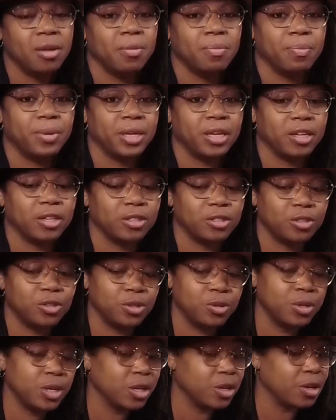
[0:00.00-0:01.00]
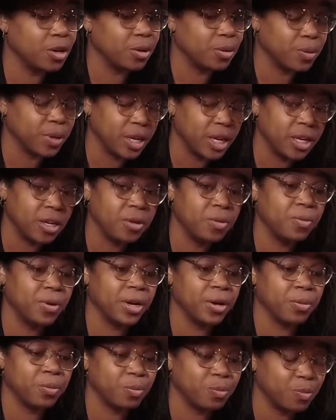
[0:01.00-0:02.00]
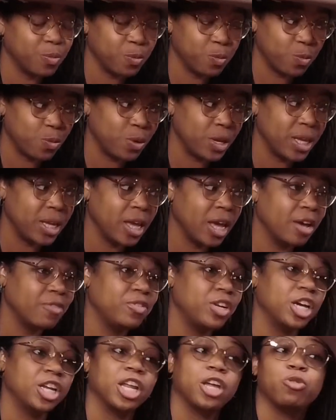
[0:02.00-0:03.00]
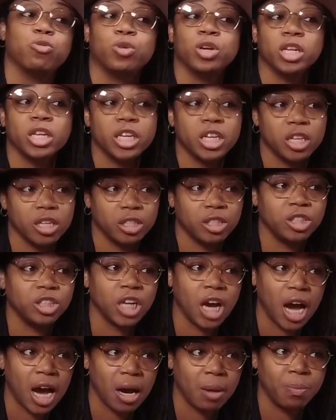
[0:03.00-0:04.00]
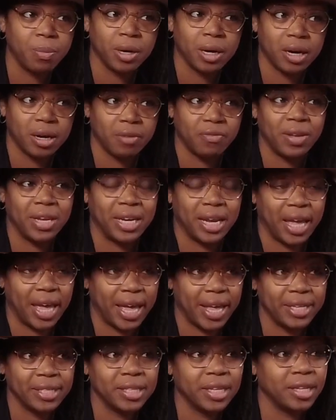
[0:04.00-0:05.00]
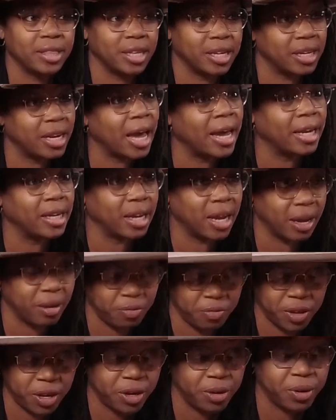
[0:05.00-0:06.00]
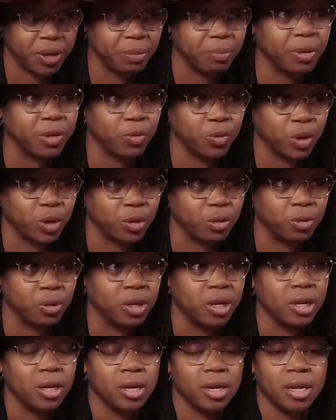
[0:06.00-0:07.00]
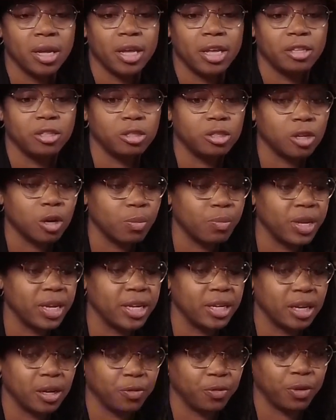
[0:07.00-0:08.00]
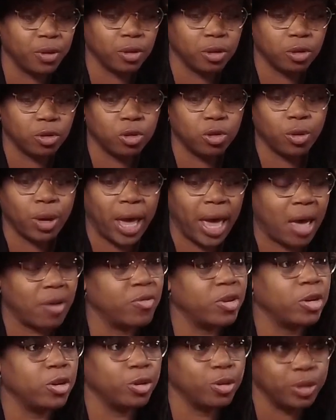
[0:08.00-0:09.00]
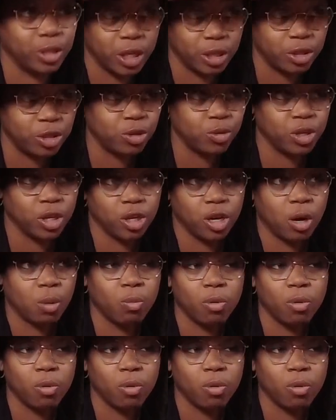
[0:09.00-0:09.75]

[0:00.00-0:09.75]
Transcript: Because you could go anywhere. We have done a really good job of enhancing the nightlife here in Monroe. It's so many different little avenues that you could go.